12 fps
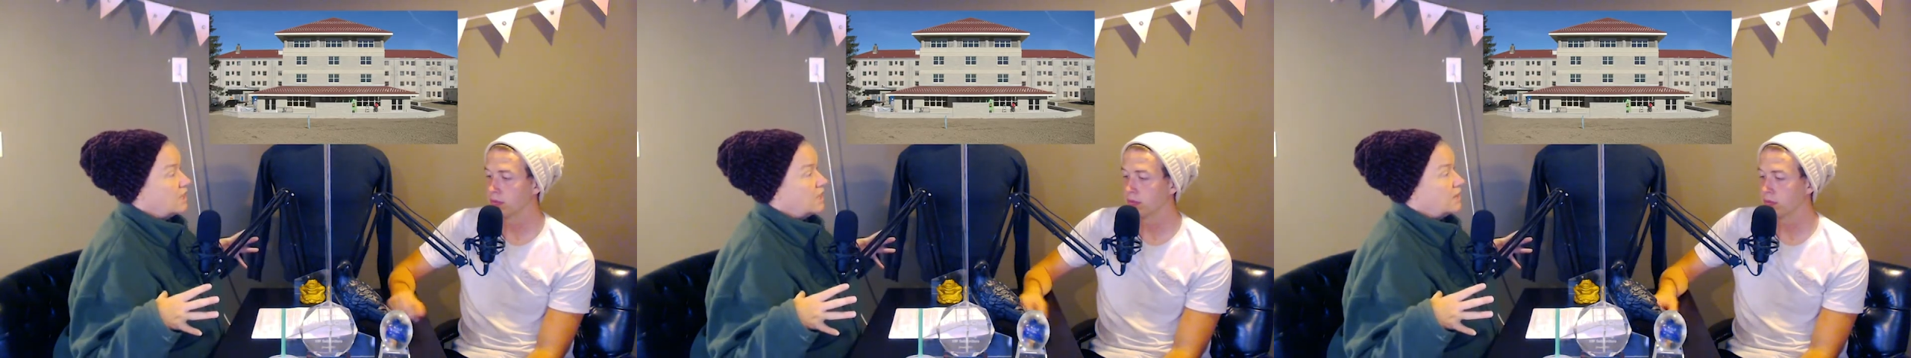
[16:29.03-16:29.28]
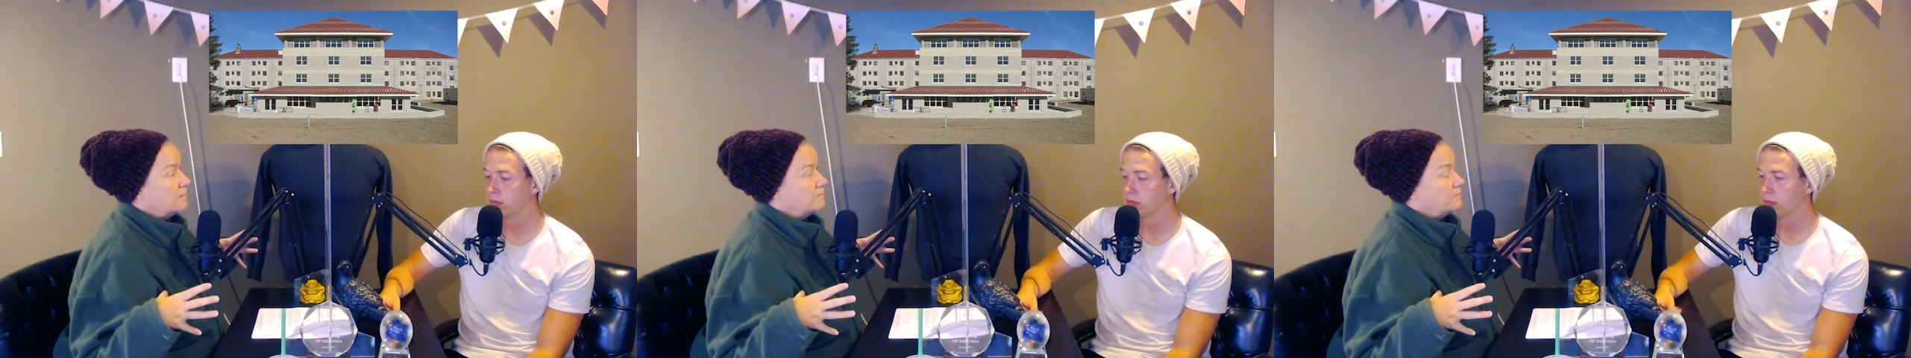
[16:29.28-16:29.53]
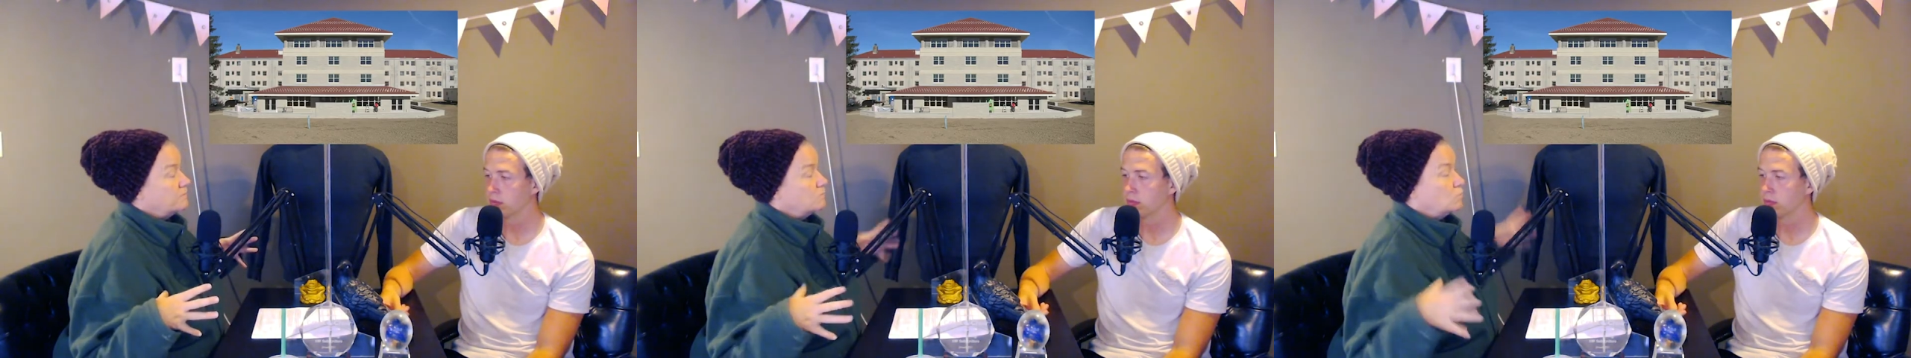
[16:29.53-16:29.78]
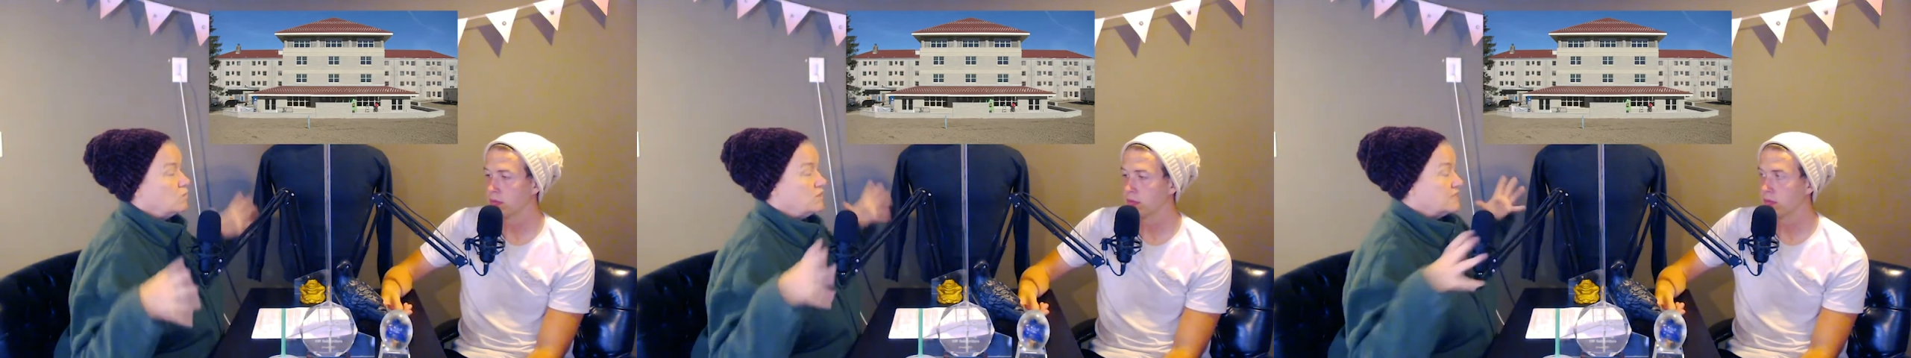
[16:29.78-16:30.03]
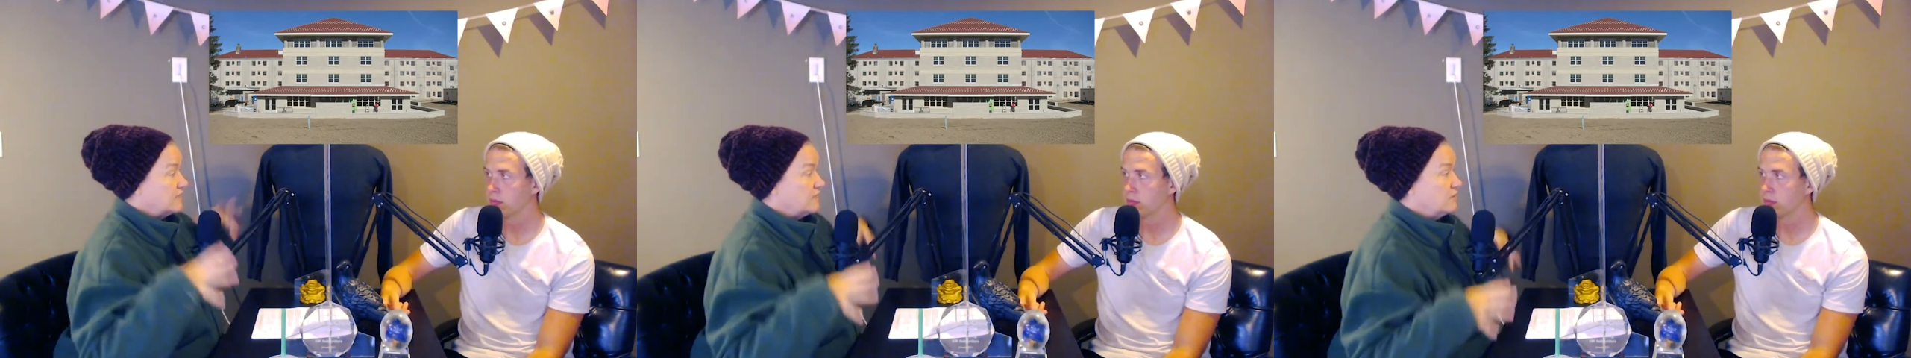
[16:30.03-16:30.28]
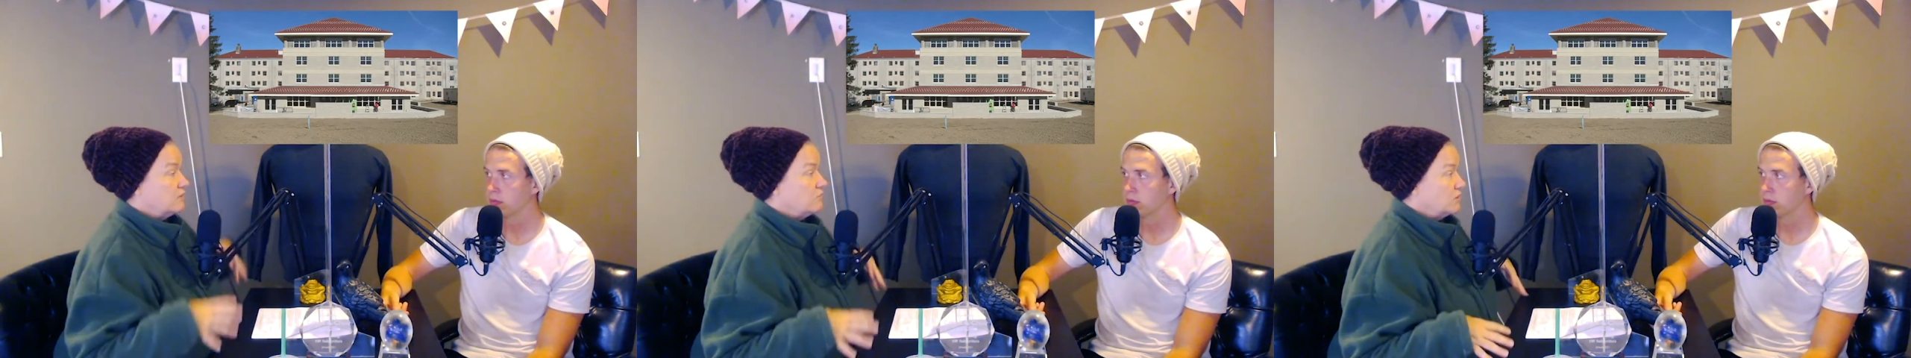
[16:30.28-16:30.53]
Speaker 1: um, where they take care
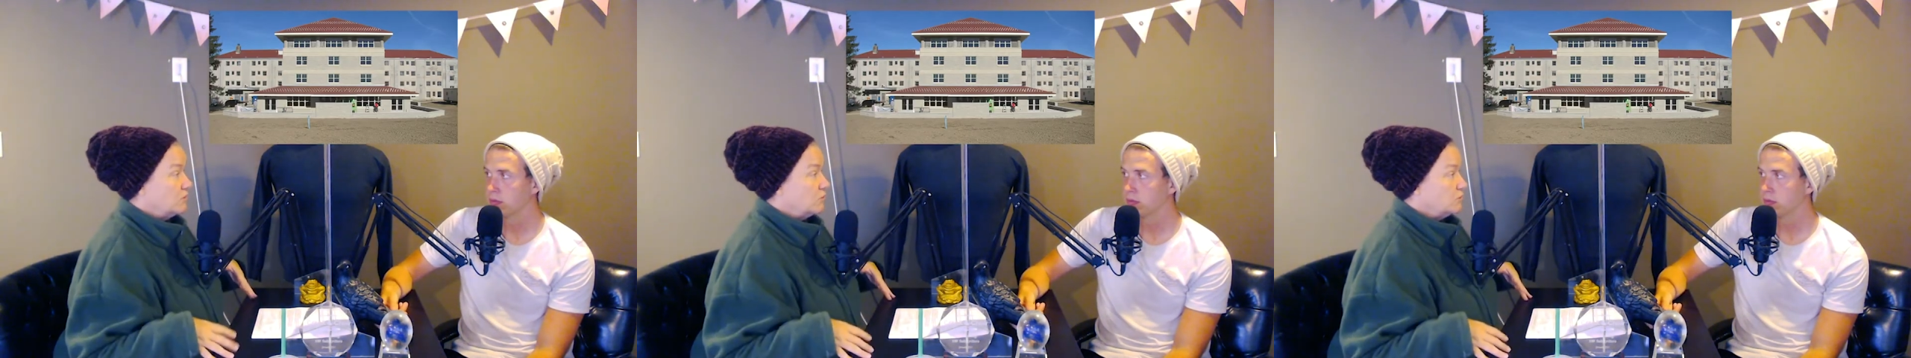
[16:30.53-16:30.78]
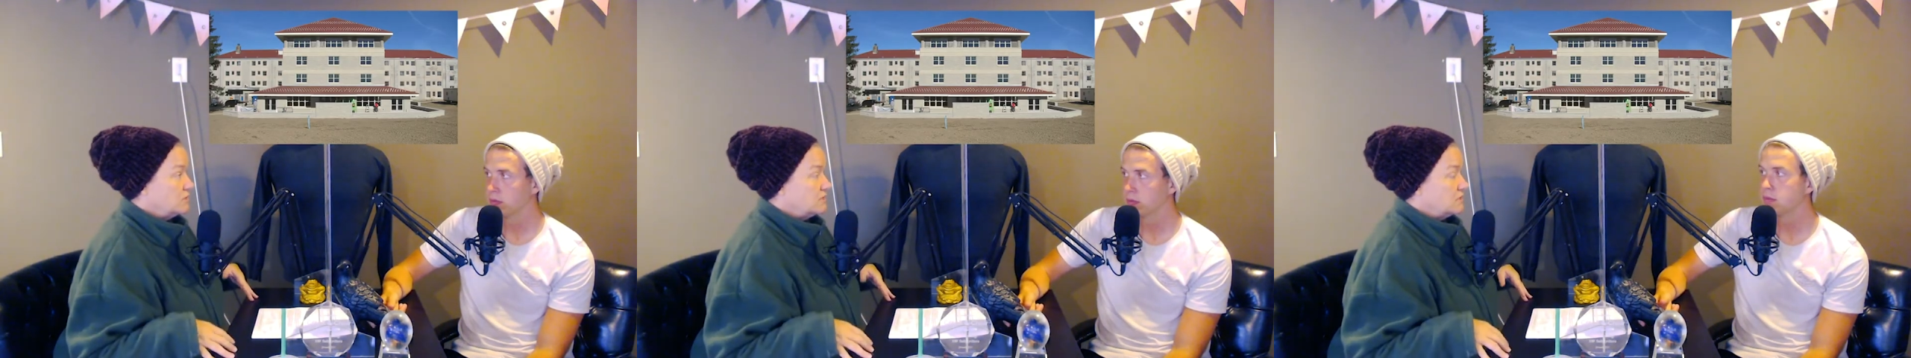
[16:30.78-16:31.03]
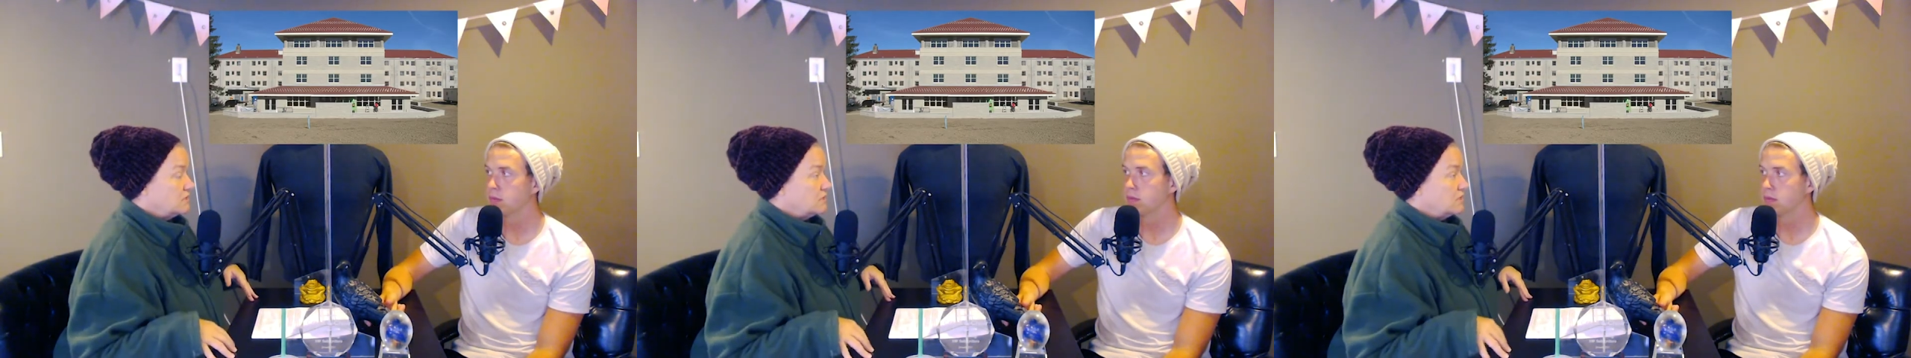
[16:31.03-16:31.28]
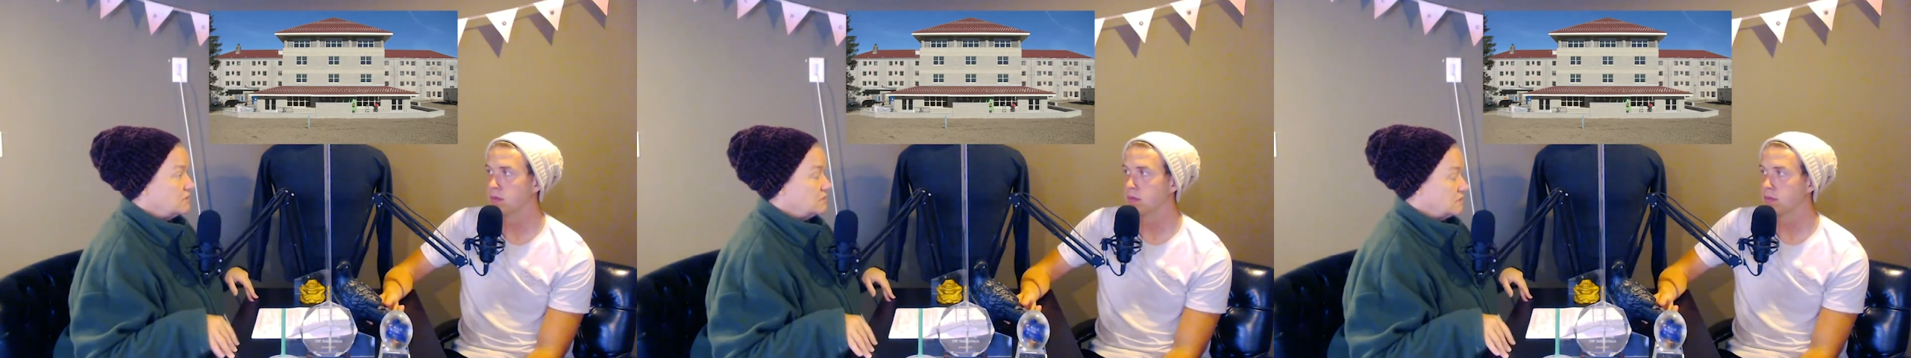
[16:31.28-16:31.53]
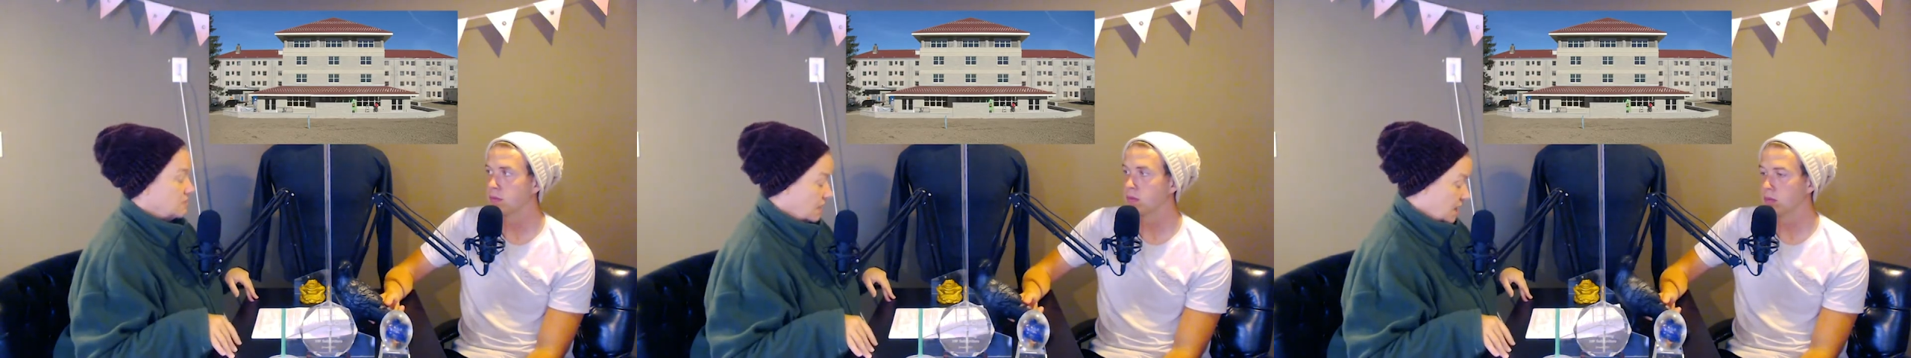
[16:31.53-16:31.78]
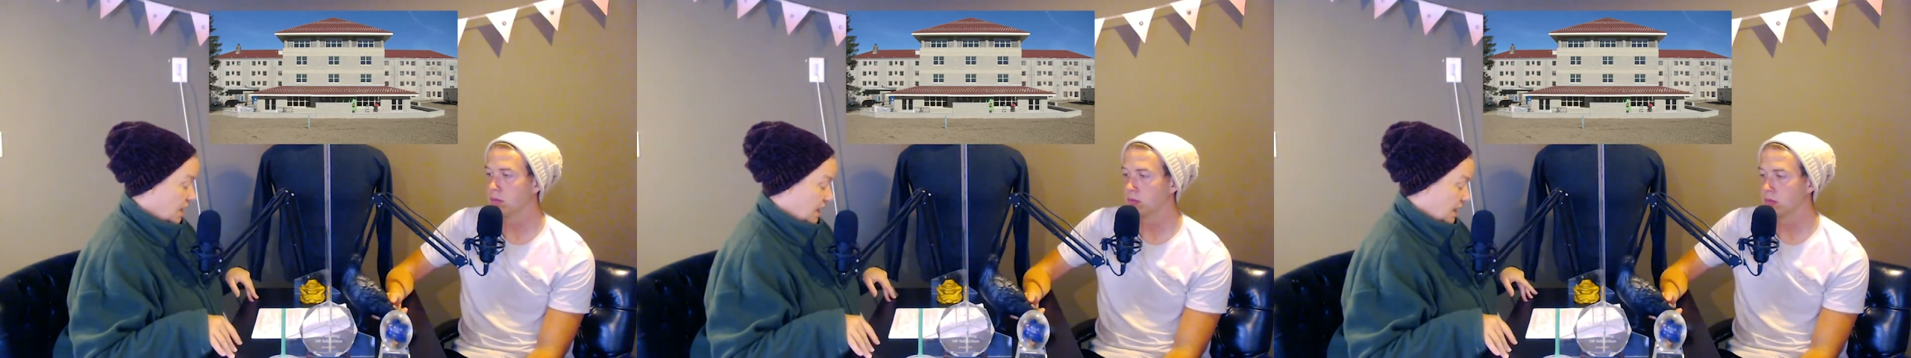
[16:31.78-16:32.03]
of the oldest nuns. Mm-hmm.